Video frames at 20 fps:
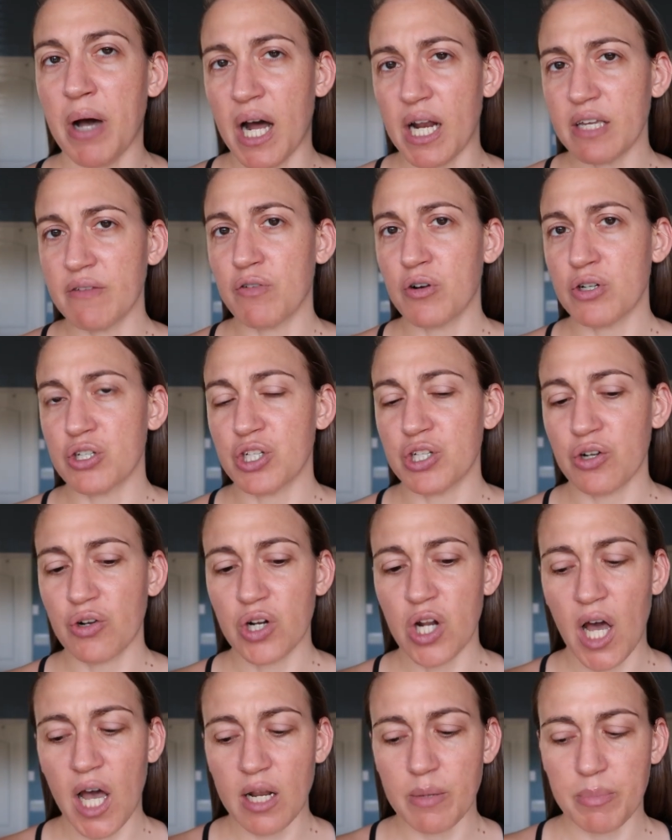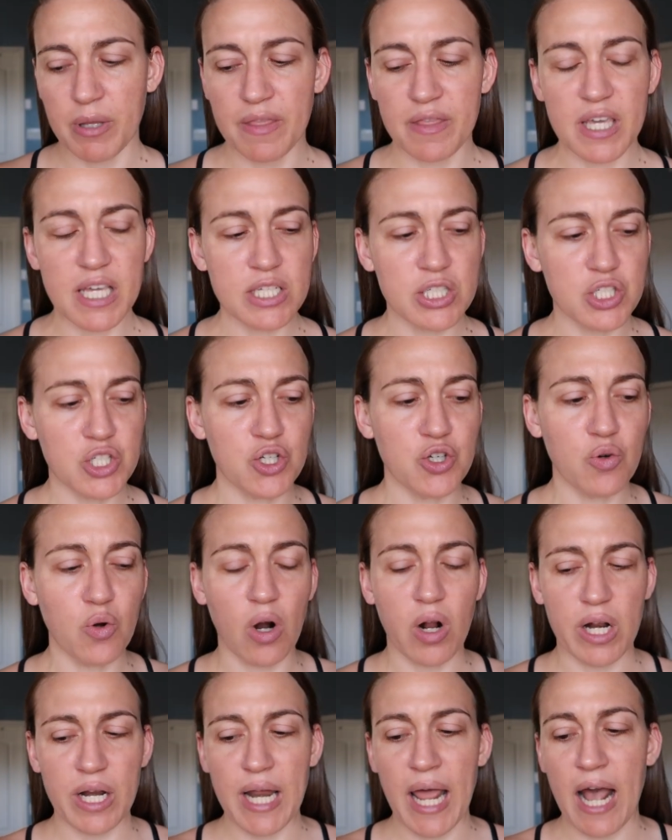body version or not, but these two
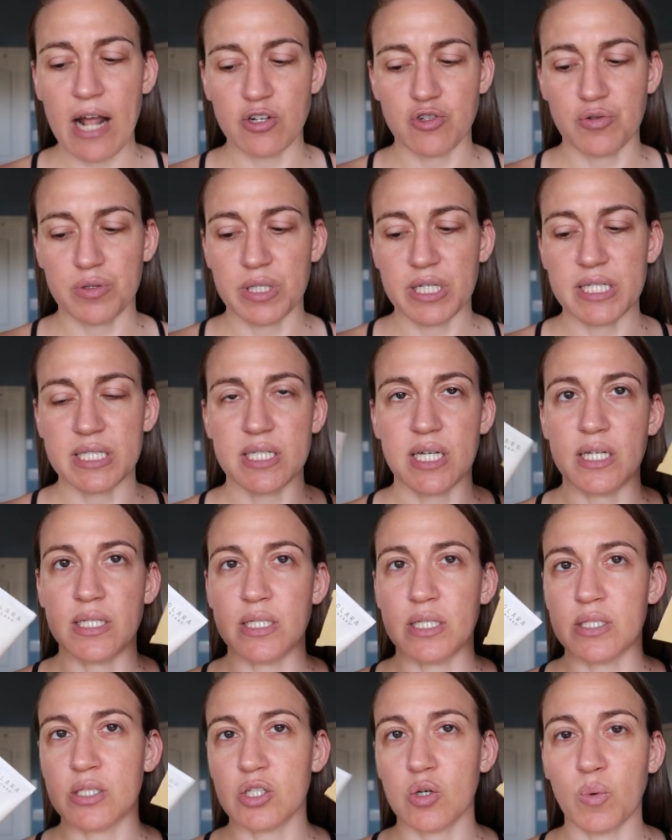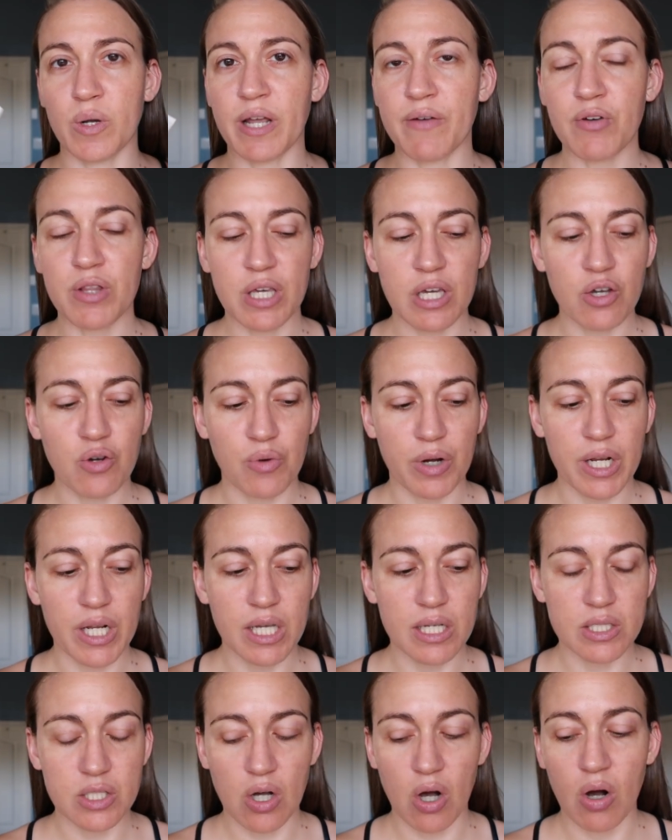are naturally scented. So whatever the
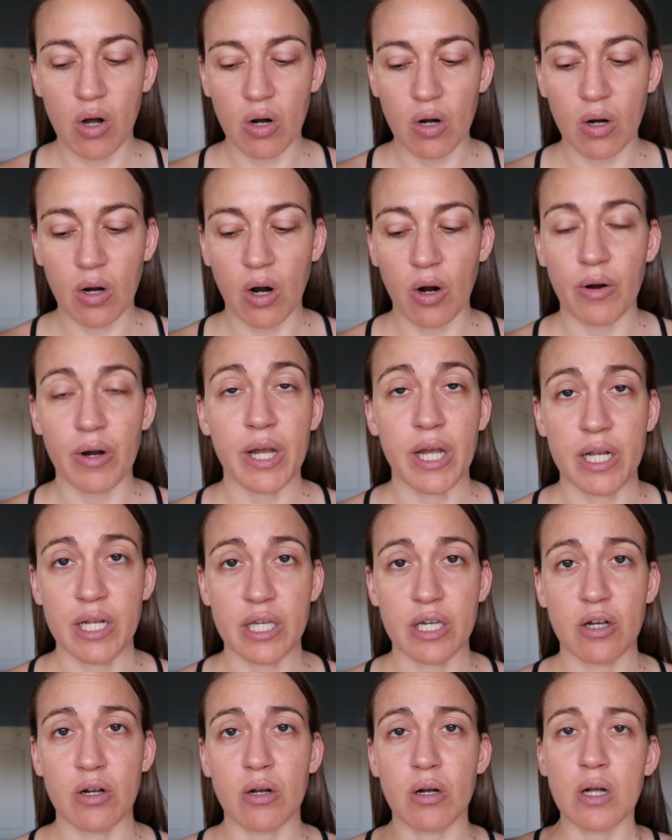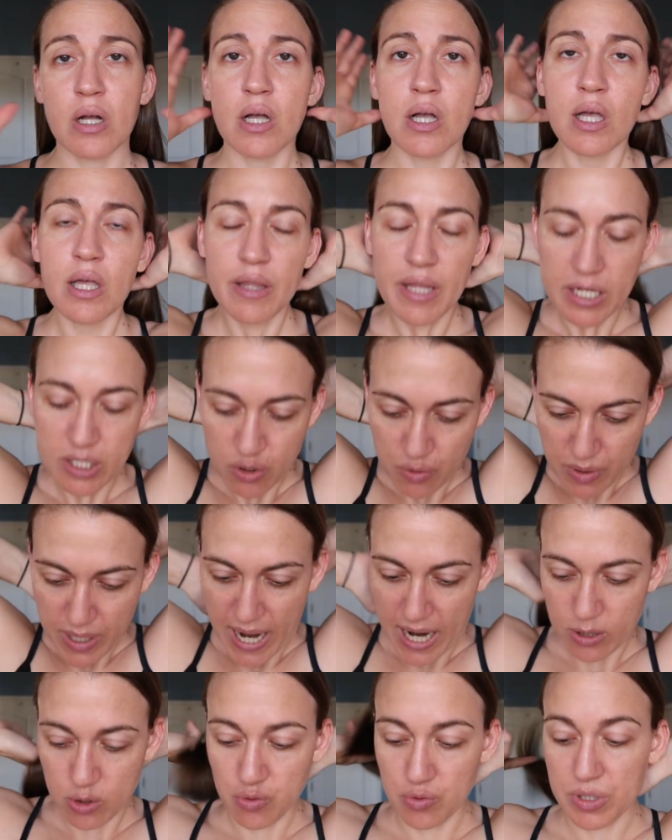ingredients are or in here, they do
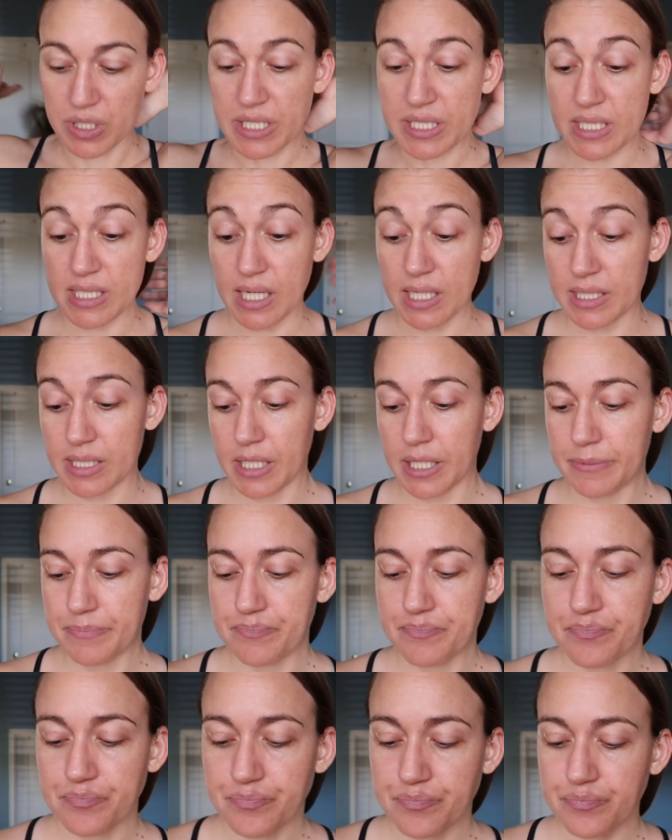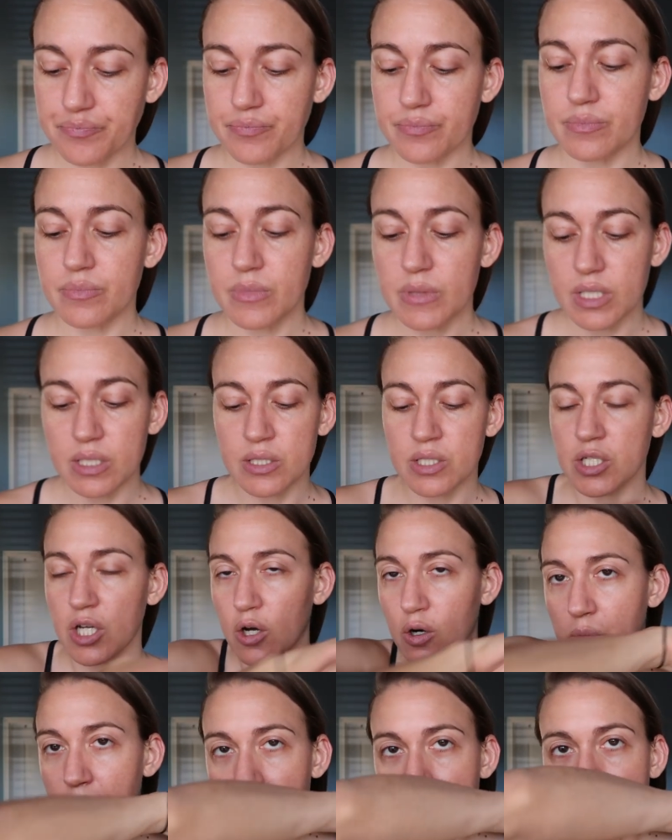naturally scent it.
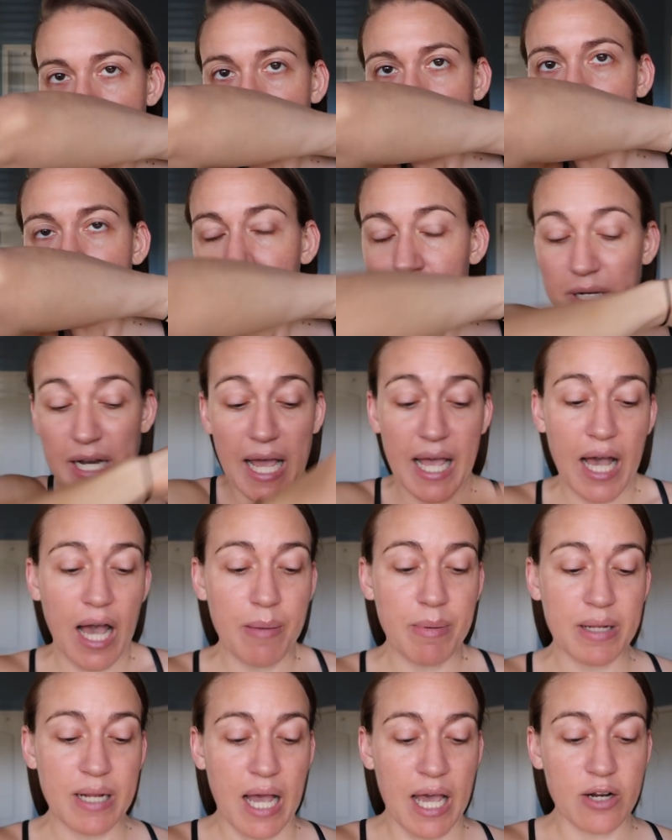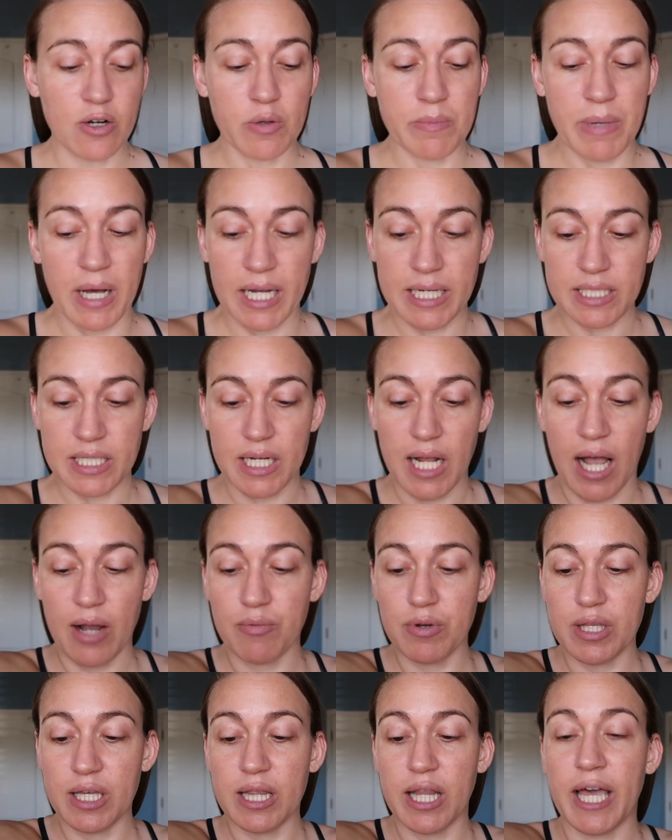So, but I, I mean, I don't mind it. I
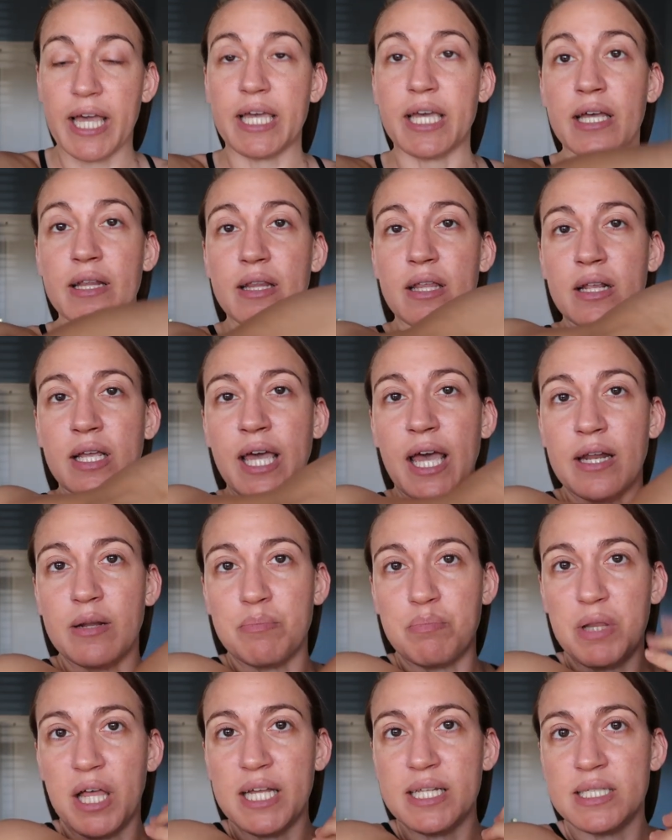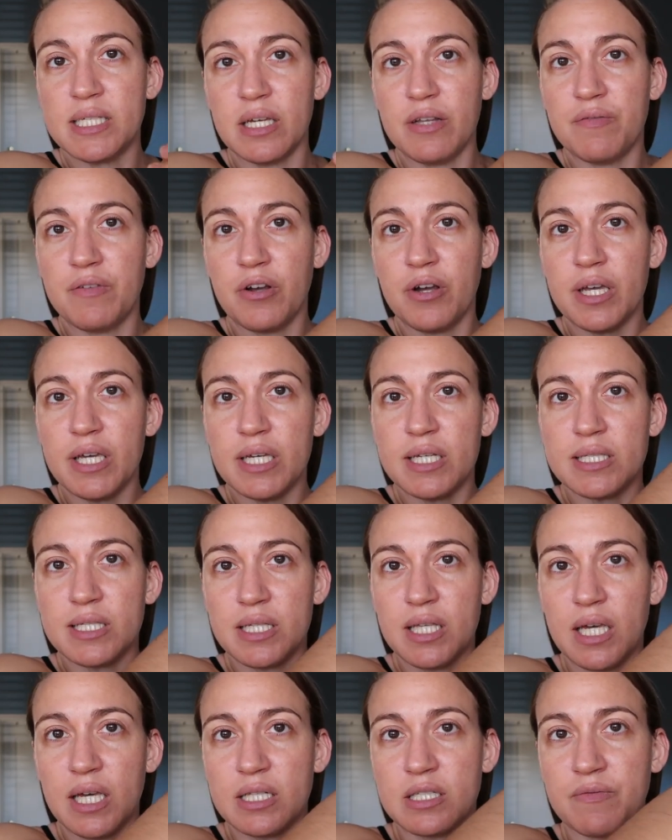really like it. Again, it blends in very
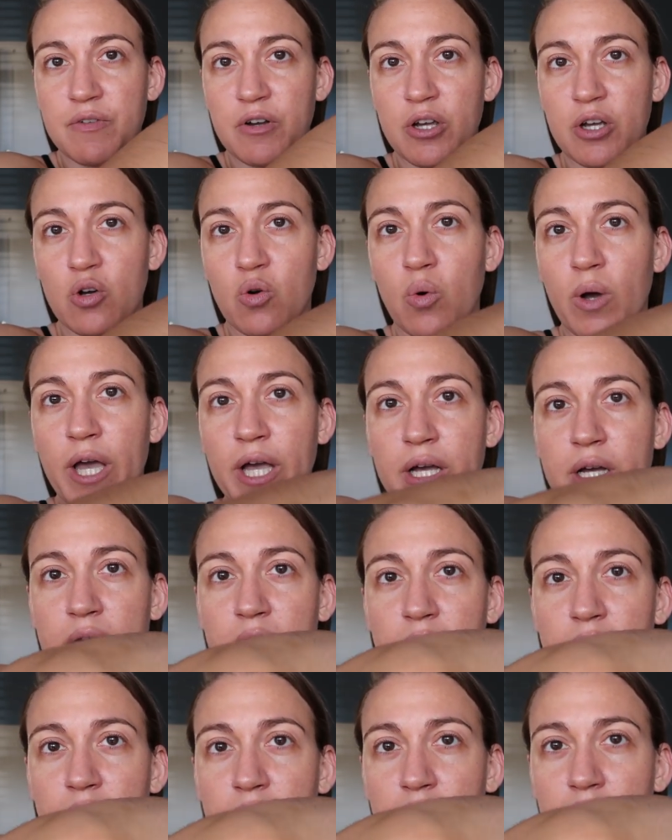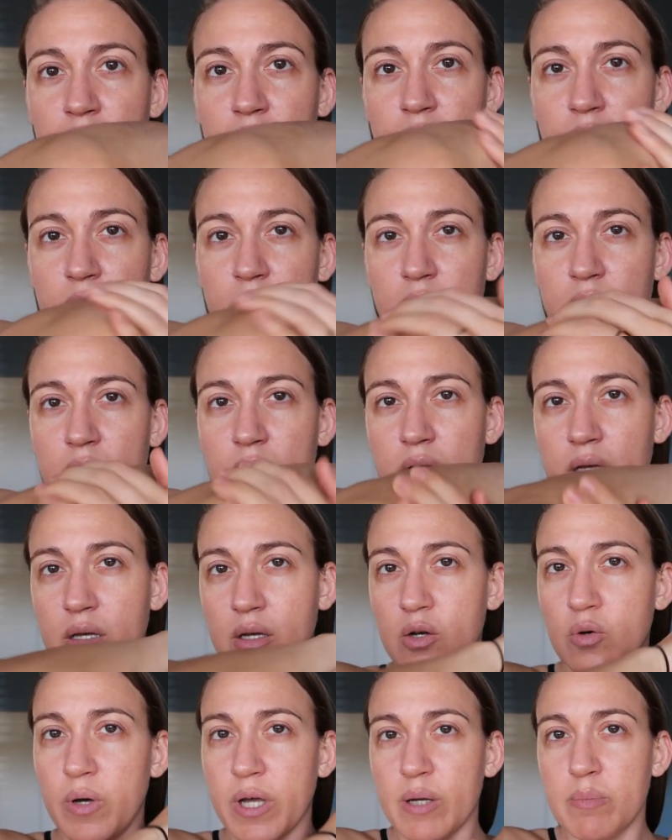easily. It's very quick,
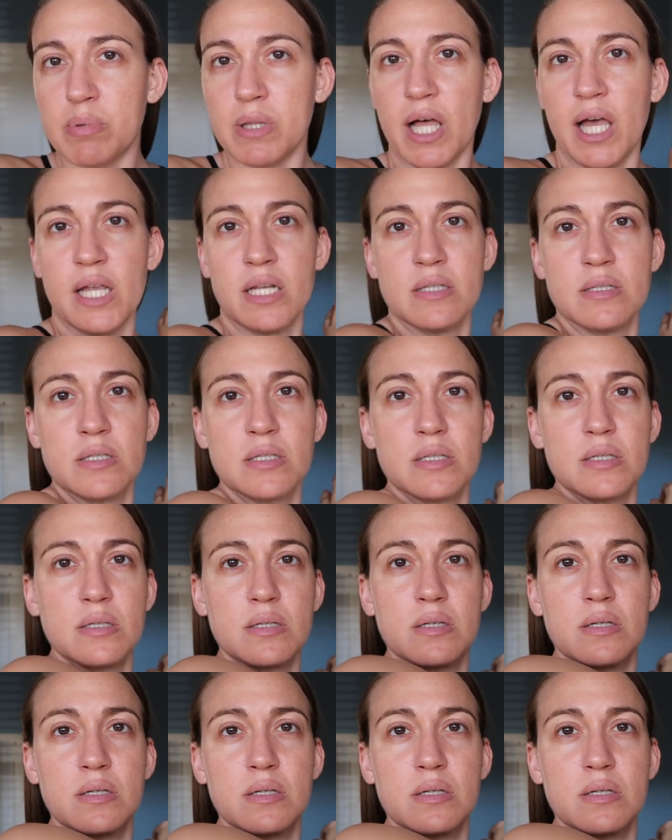quick blend.